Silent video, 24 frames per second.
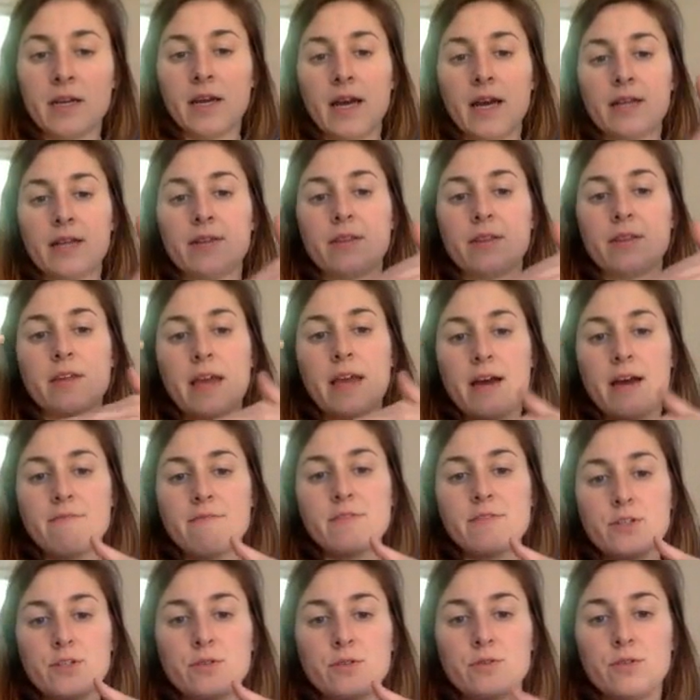and then they have the
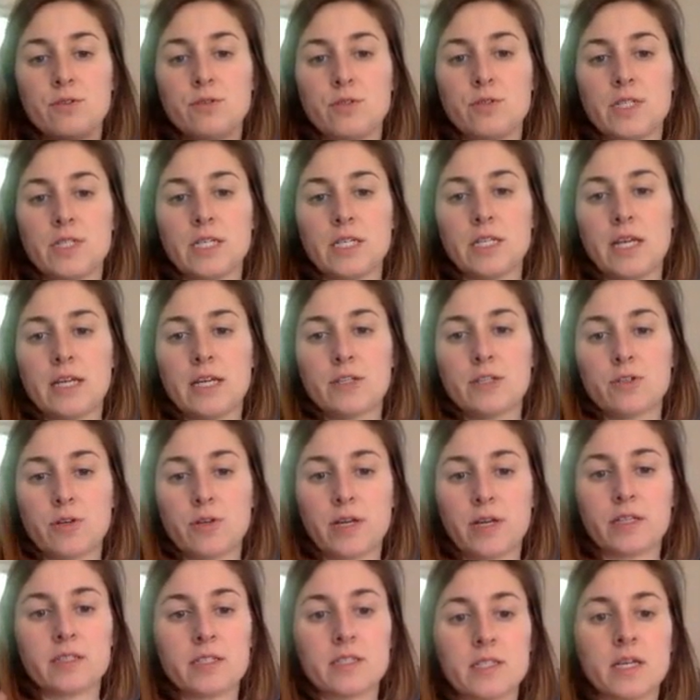2 new DNA
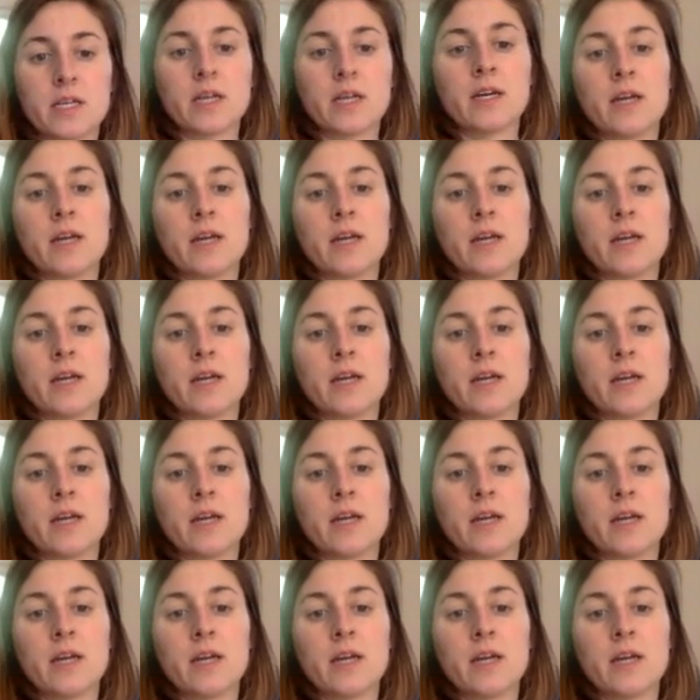strands.